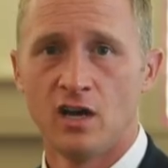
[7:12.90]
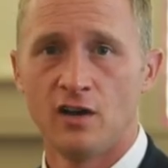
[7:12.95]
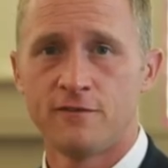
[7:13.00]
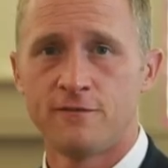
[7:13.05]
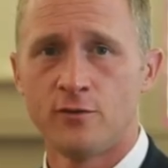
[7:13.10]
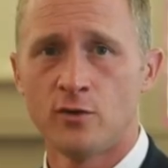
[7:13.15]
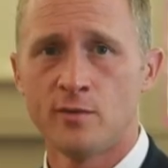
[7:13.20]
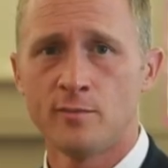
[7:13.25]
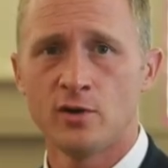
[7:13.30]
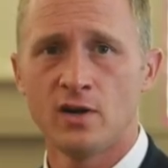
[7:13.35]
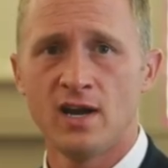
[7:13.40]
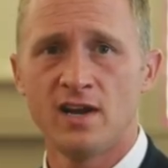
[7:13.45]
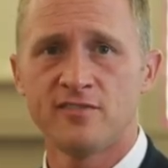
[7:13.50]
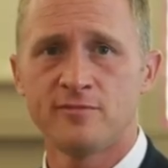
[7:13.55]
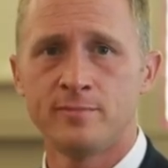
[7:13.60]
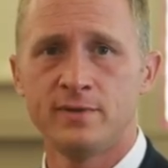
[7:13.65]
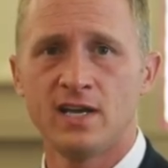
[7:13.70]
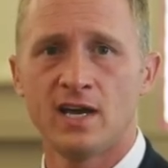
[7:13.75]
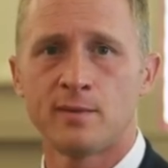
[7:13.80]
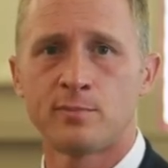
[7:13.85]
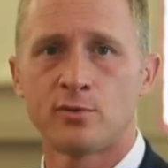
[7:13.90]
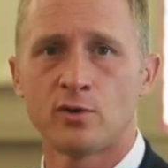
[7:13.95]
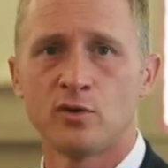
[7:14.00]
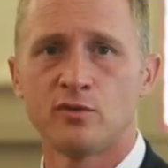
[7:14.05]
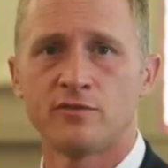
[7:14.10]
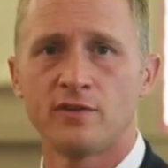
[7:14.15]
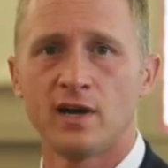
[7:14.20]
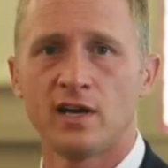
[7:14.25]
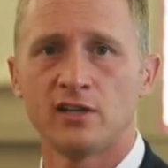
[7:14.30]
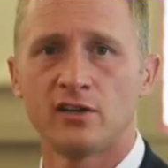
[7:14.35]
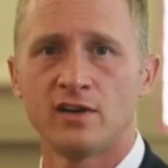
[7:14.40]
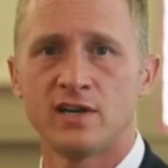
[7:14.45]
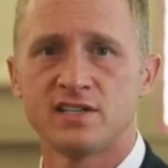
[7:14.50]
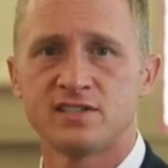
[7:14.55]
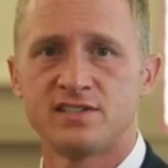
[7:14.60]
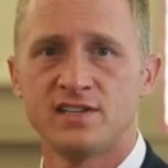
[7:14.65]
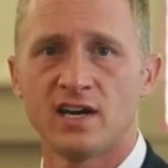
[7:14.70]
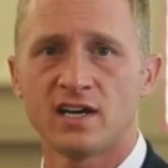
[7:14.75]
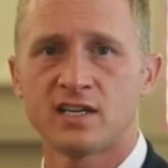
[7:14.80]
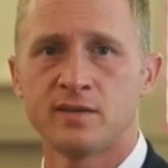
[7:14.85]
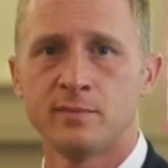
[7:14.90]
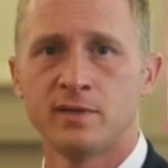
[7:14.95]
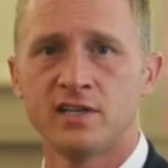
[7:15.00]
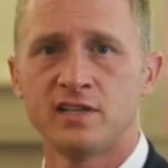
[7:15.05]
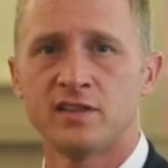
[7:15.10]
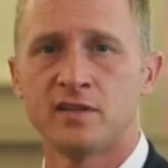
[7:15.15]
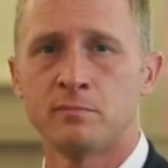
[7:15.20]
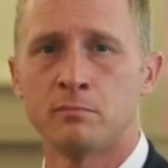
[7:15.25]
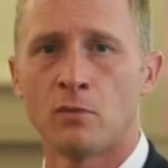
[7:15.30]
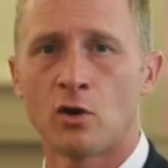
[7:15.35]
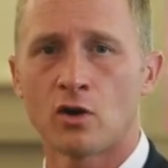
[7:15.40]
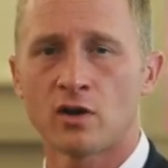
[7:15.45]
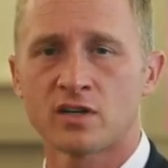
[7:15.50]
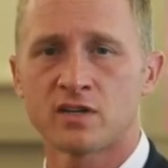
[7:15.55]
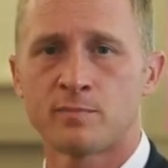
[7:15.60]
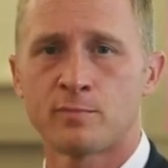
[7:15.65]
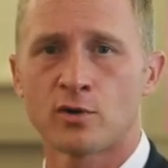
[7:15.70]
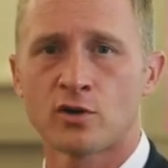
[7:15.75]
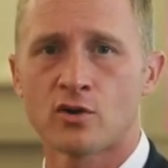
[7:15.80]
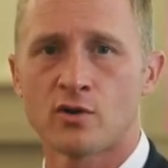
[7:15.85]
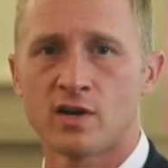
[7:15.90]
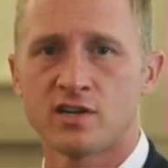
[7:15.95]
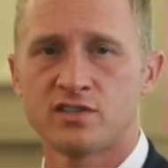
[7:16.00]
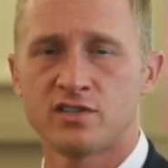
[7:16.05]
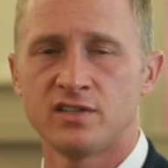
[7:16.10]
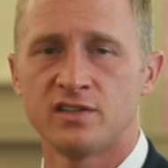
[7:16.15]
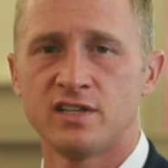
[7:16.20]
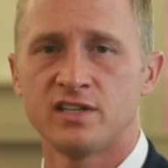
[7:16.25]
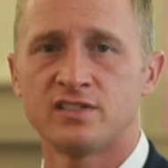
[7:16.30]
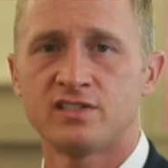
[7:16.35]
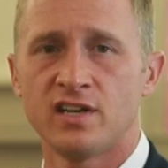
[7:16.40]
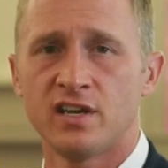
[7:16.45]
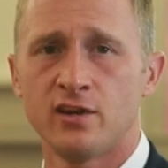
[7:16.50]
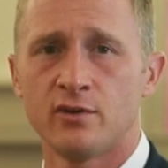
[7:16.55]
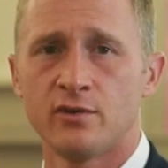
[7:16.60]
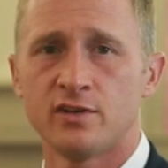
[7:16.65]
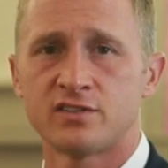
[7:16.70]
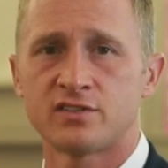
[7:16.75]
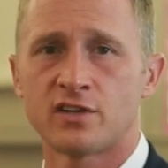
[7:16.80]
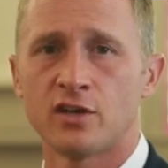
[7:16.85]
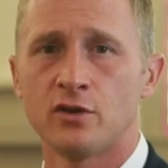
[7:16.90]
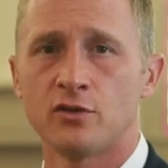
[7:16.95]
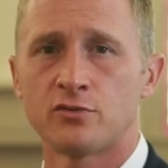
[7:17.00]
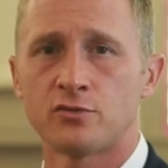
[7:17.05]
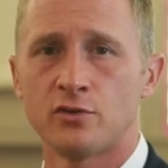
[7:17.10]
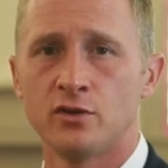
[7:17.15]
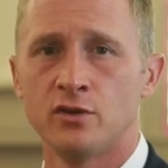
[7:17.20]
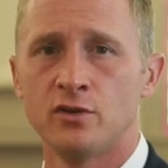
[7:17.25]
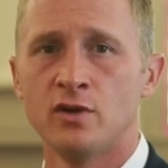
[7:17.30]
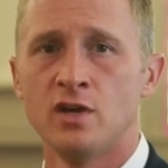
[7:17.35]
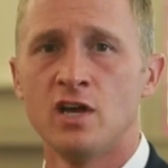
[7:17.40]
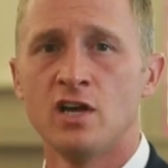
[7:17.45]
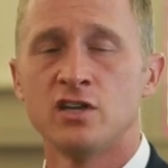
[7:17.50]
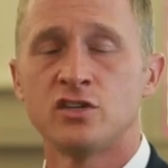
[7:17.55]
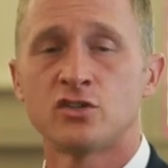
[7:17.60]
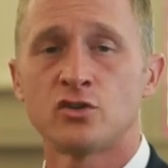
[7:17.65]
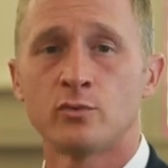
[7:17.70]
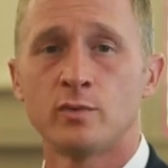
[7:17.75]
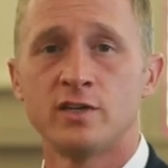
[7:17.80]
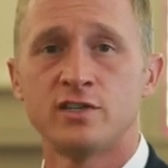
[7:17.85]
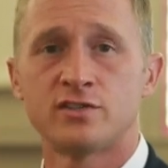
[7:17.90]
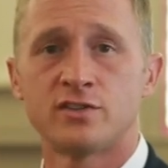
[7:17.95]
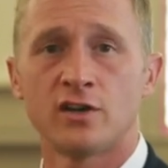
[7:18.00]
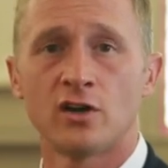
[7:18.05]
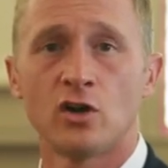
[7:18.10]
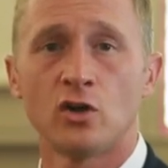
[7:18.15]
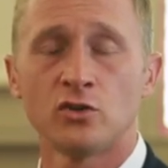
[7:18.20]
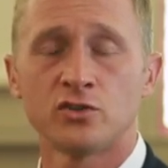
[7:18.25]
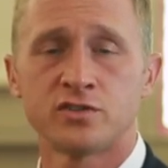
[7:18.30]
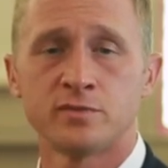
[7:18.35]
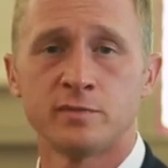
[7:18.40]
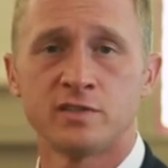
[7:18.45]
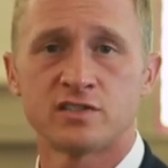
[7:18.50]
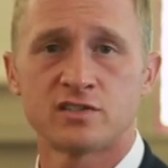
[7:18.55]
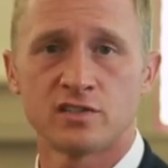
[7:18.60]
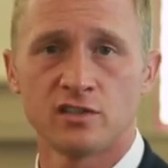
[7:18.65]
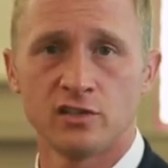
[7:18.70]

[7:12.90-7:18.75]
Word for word: a former FBI profiler has documented the marked progression that terrorists go through to reach their ultimate